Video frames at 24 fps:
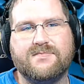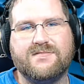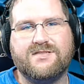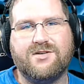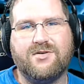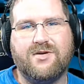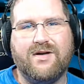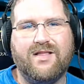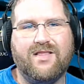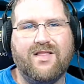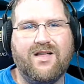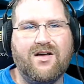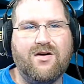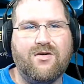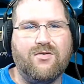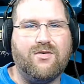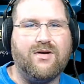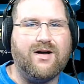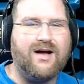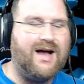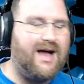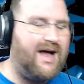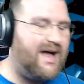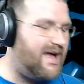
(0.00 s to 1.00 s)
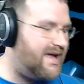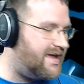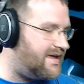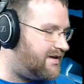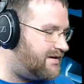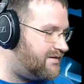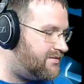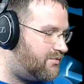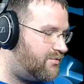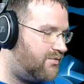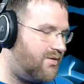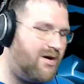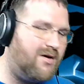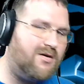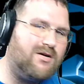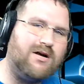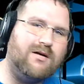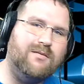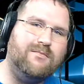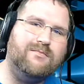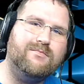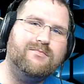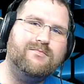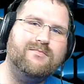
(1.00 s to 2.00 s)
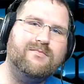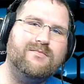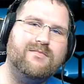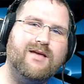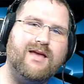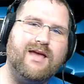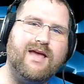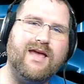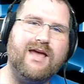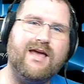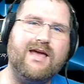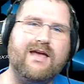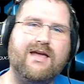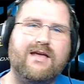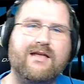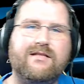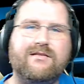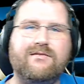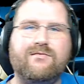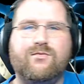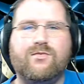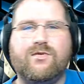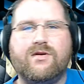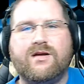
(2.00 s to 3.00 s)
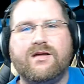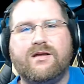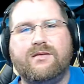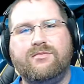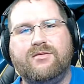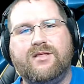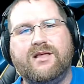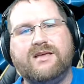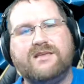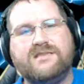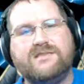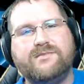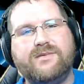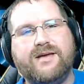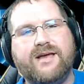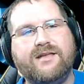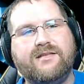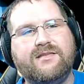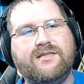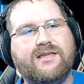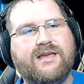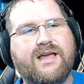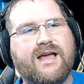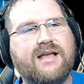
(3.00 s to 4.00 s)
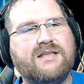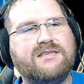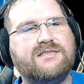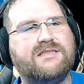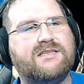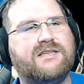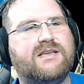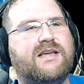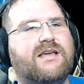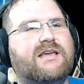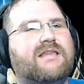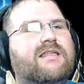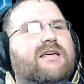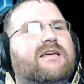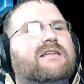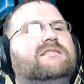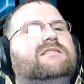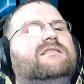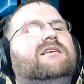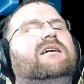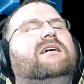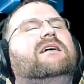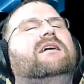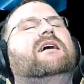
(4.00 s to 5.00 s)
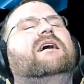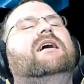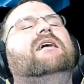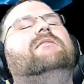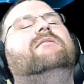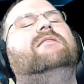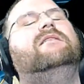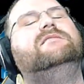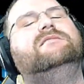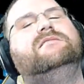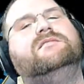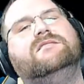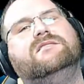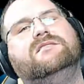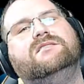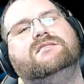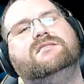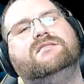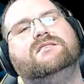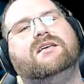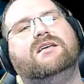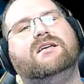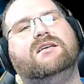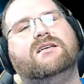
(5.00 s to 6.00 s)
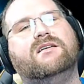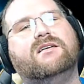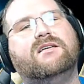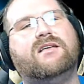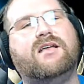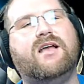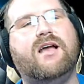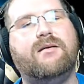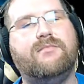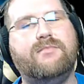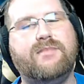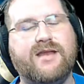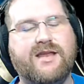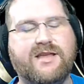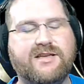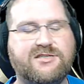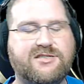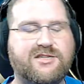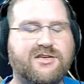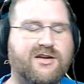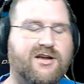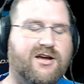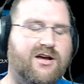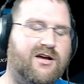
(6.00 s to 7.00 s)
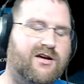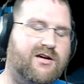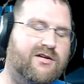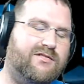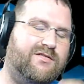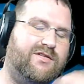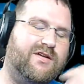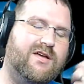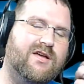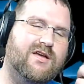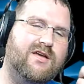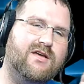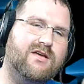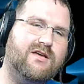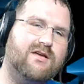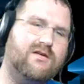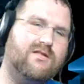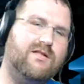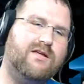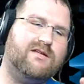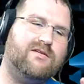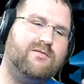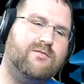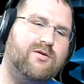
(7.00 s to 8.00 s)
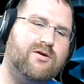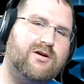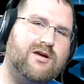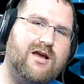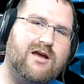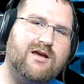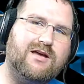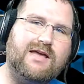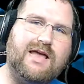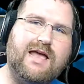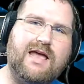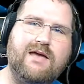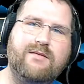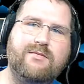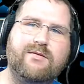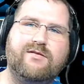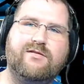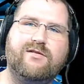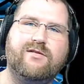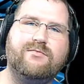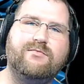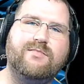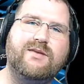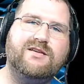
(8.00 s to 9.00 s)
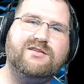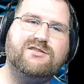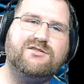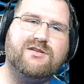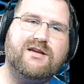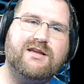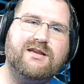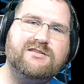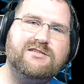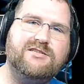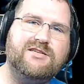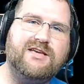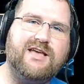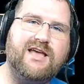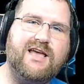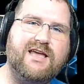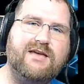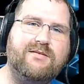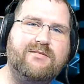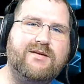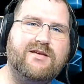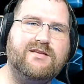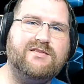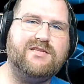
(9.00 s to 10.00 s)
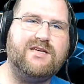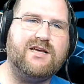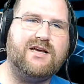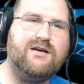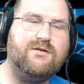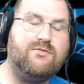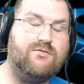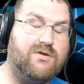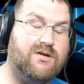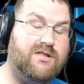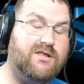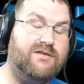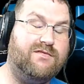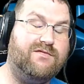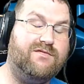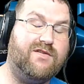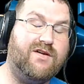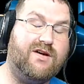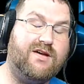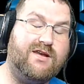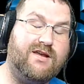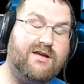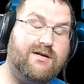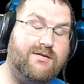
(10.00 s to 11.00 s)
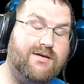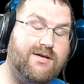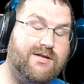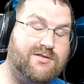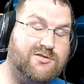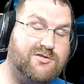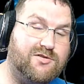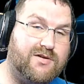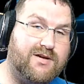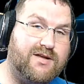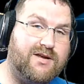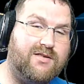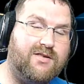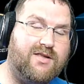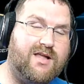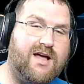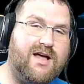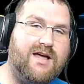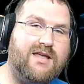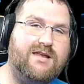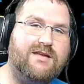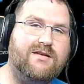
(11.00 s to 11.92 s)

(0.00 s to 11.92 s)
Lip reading: So hello, hi, welcome, and we're going to play some Hand of the Gods today. That's a high-res combination of collectible card game and turn-based strategy game. It's really fun. I enjoy it a lot.